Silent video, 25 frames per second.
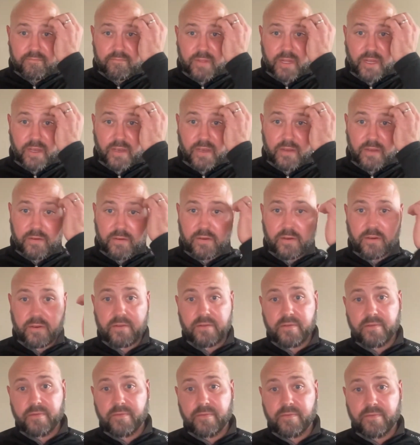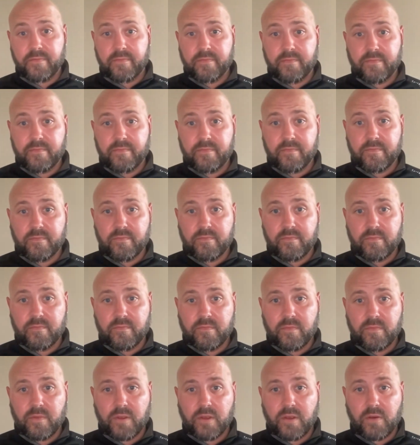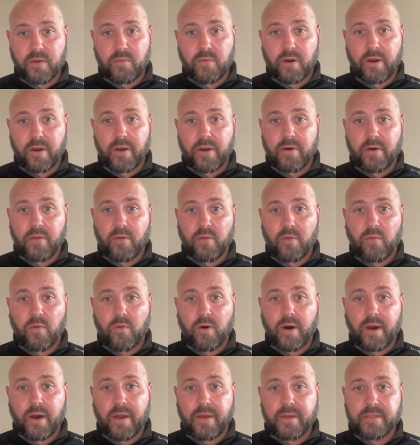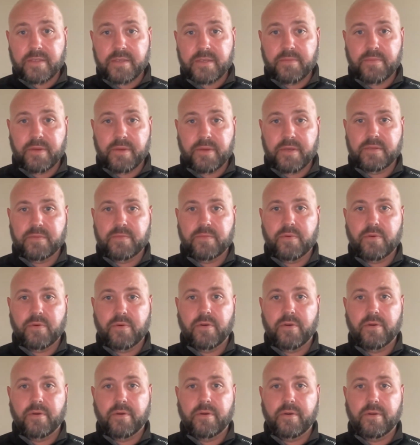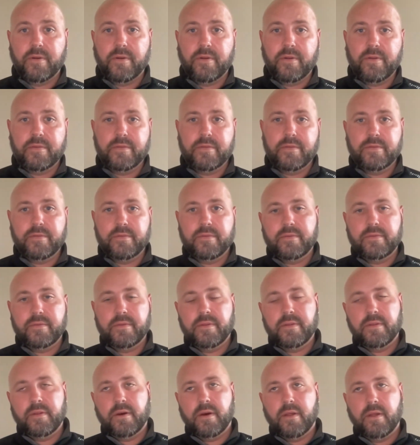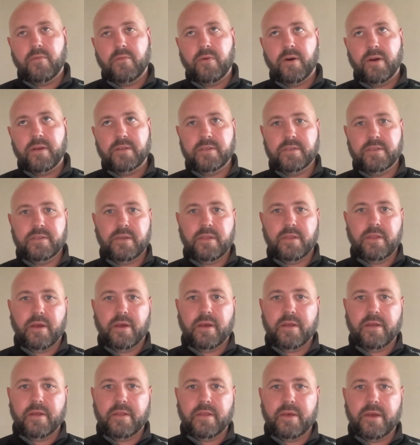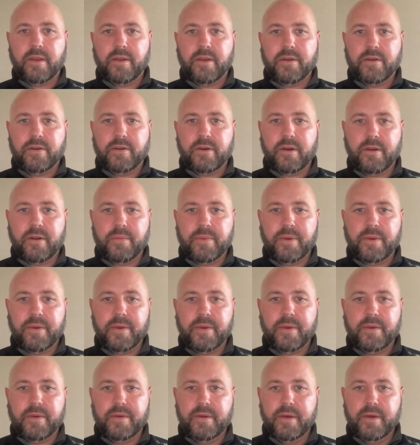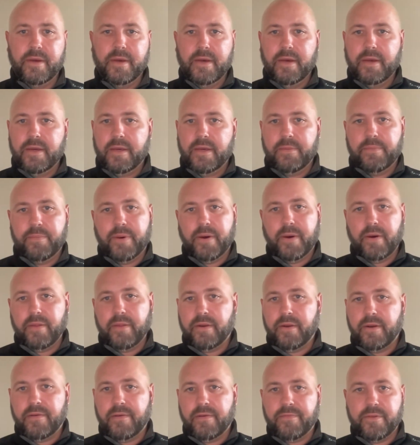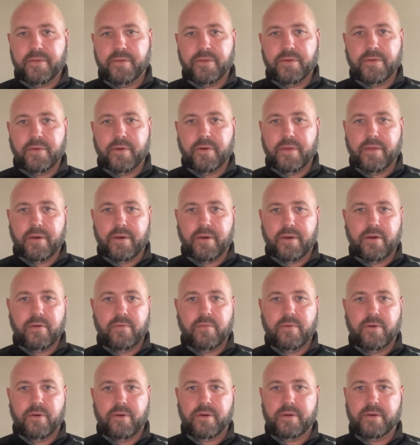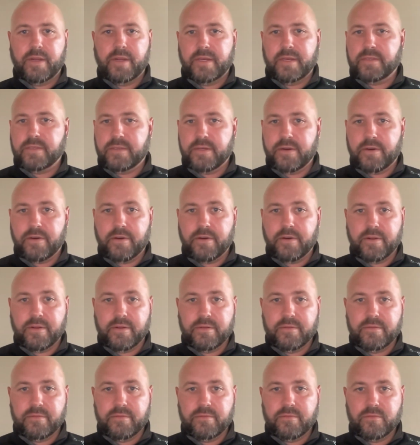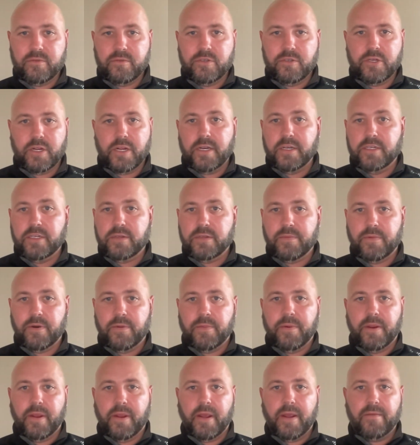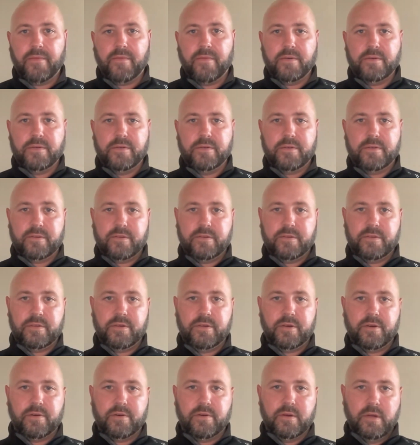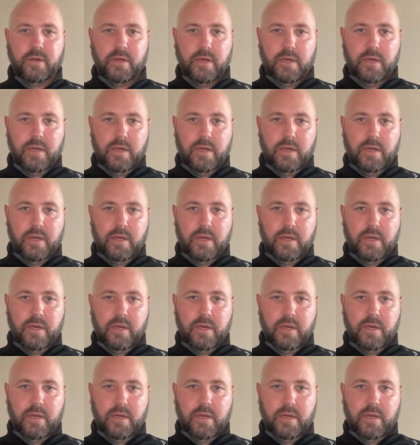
like, you want to know the why something is important. Otherwise, it's unlikely that you're going to be compelled enough to do any of the hard work necessary to change some of your behaviors. So